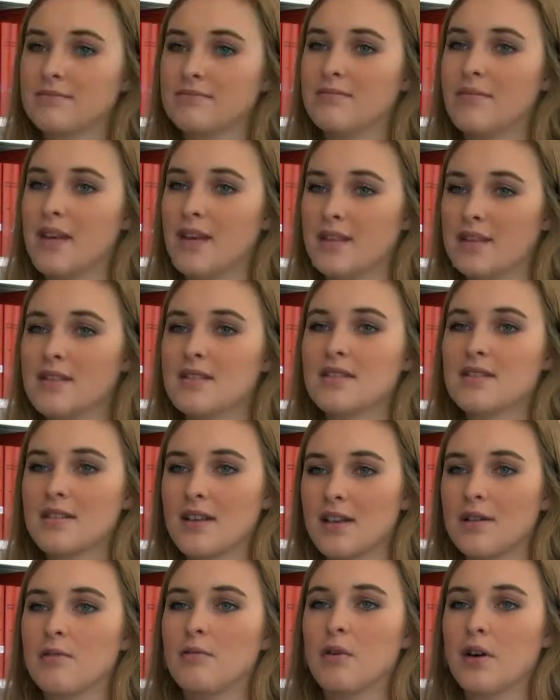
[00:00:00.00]
makes
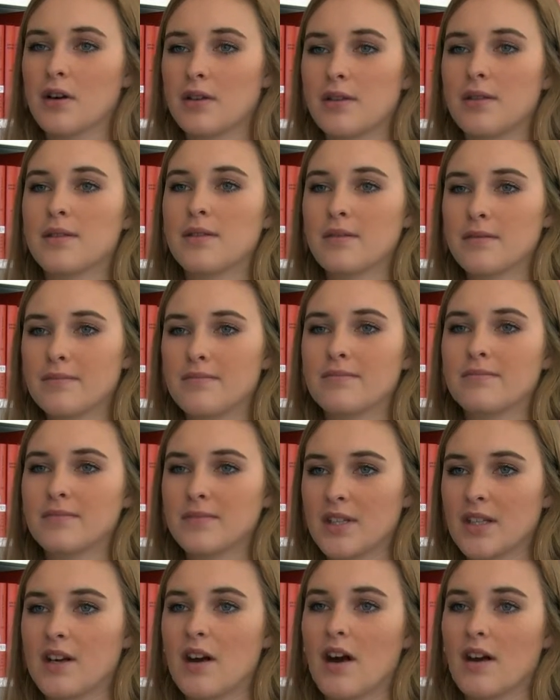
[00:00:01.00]
it worth
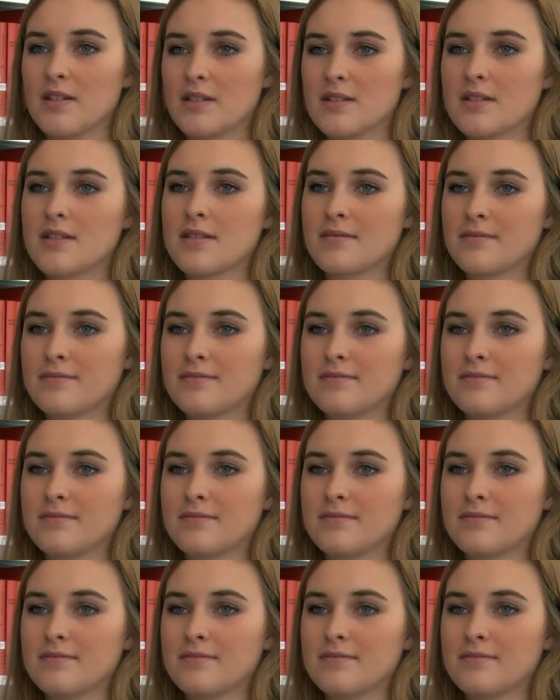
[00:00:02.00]
the cost.